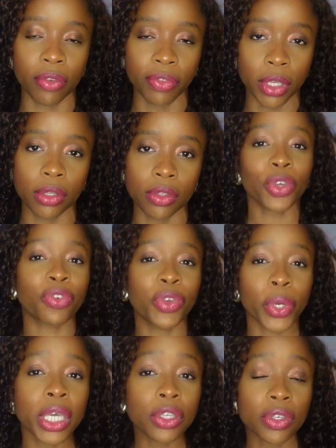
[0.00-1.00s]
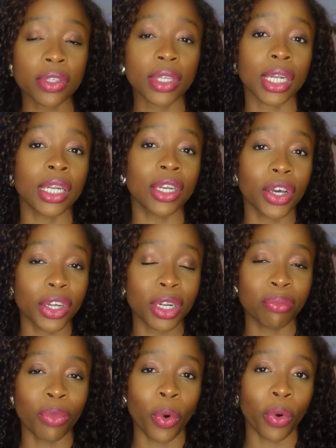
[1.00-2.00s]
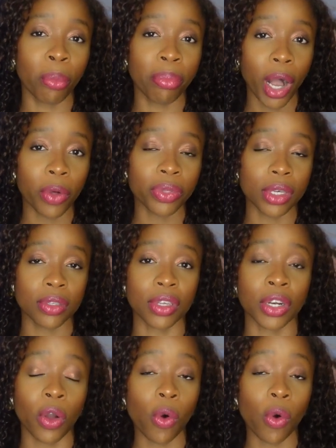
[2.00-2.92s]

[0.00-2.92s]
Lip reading: visa. So if you're interested in learning more about this and